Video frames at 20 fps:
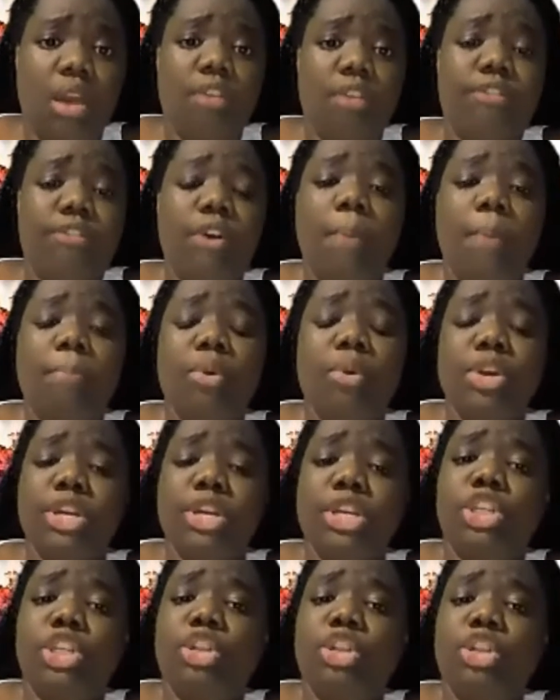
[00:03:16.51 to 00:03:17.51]
for
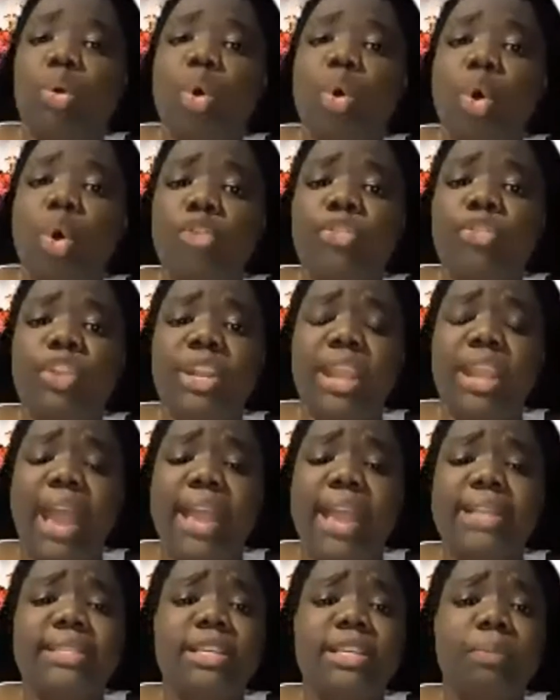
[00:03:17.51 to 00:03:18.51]
breaching the
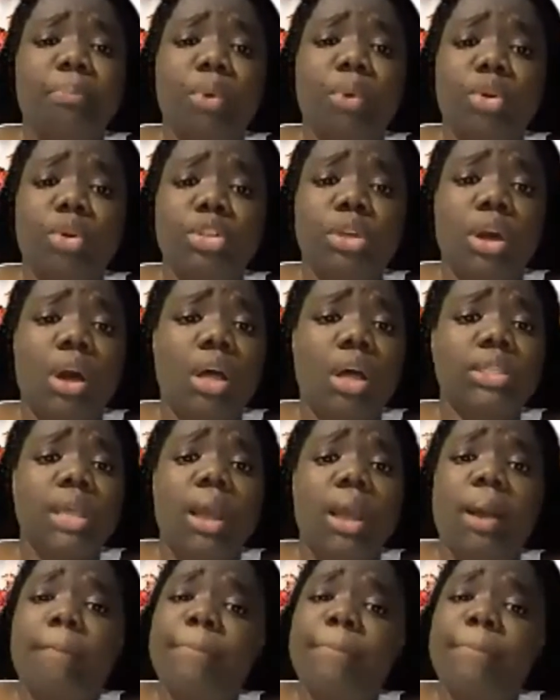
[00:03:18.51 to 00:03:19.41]
COVID-19 protocols.